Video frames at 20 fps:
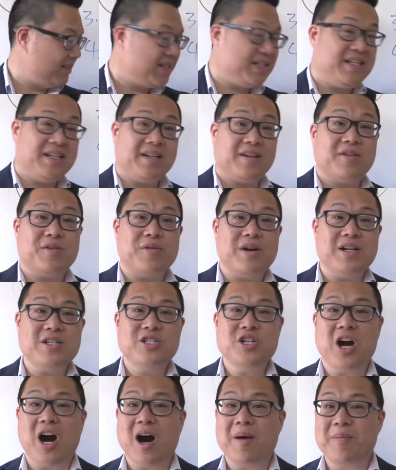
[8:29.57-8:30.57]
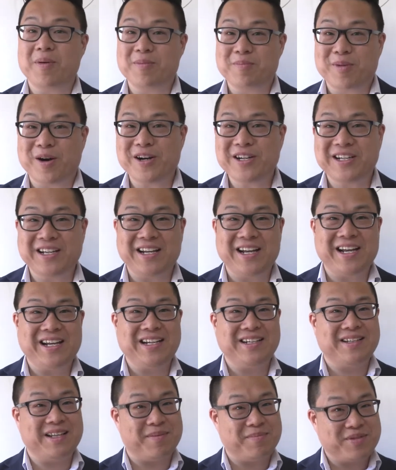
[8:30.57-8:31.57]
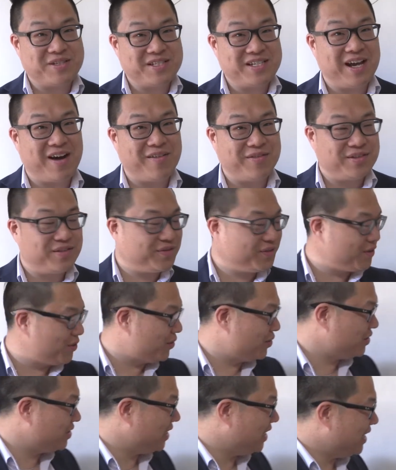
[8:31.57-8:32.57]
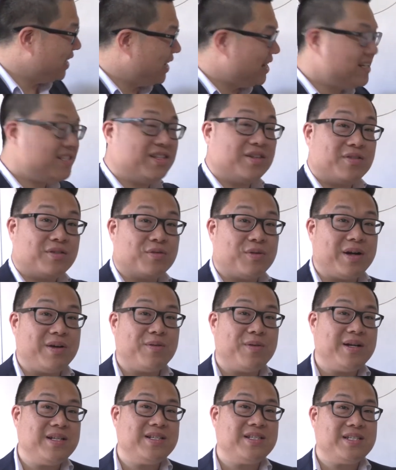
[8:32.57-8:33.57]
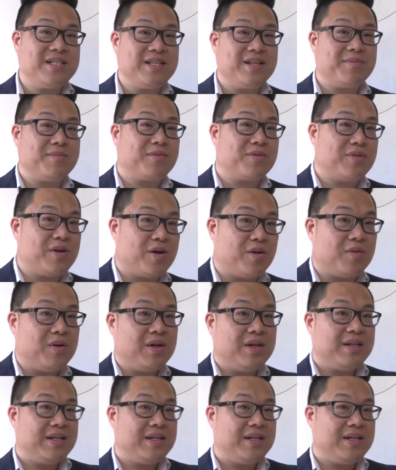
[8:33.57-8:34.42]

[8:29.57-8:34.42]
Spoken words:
did a great job on marketing themselves, of course, and it's a great way to see them grow.